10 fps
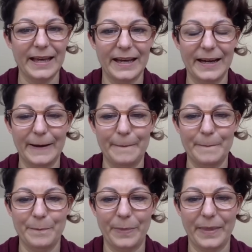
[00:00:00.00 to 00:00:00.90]
how
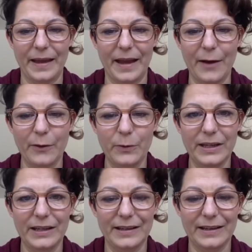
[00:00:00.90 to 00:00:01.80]
do
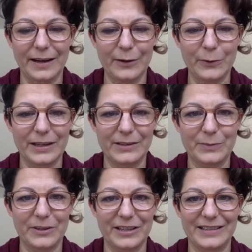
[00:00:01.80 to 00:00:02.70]
we
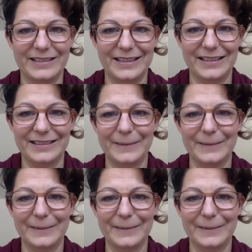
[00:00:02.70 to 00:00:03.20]
experience this?